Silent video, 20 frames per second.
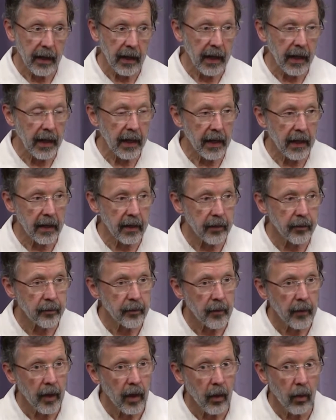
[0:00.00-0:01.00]
And
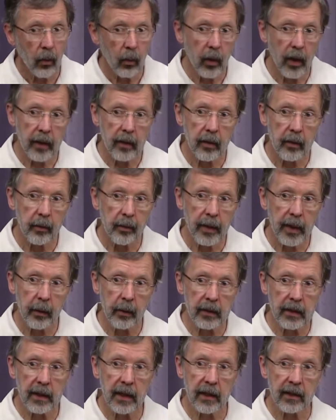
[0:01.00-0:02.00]
what
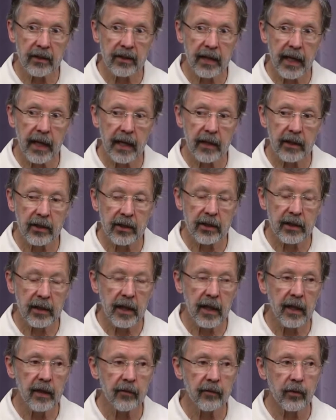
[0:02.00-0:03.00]
people didn't understand is
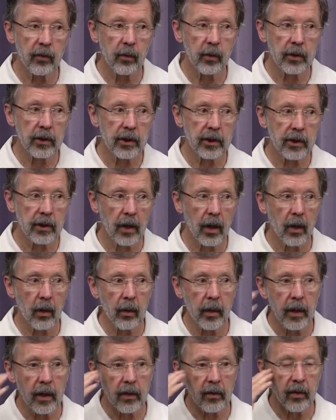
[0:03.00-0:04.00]
Steve was
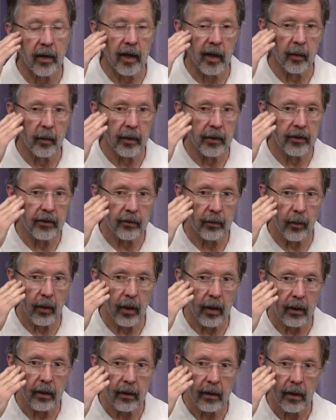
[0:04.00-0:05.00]
so incredibly
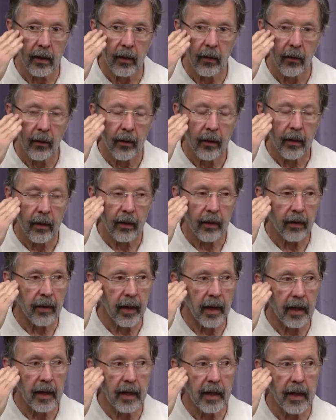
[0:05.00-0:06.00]
smart
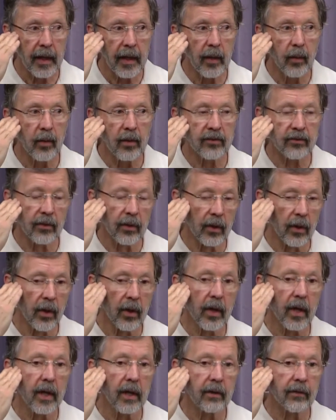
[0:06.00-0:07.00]
that he was
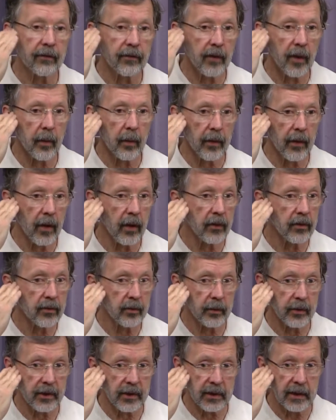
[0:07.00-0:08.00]
learning from those
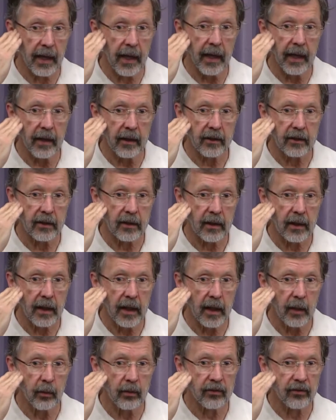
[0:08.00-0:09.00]
mistakes.
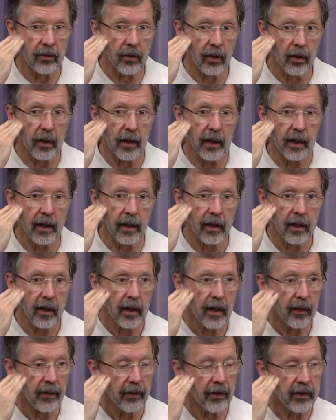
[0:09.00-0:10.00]
He was learning
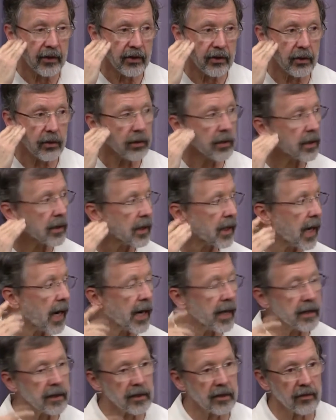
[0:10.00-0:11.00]
that certain
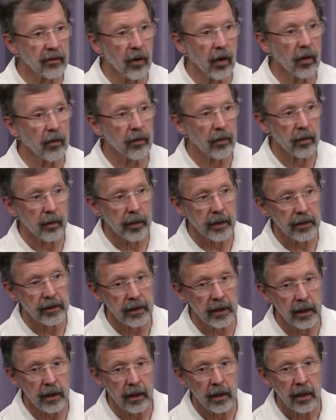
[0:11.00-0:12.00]
kinds of
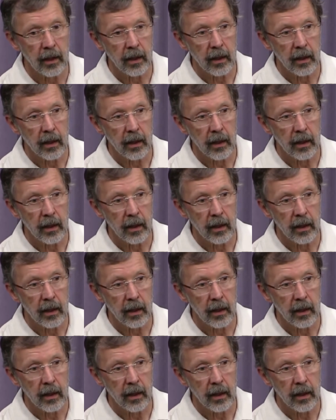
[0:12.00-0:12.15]
overreaching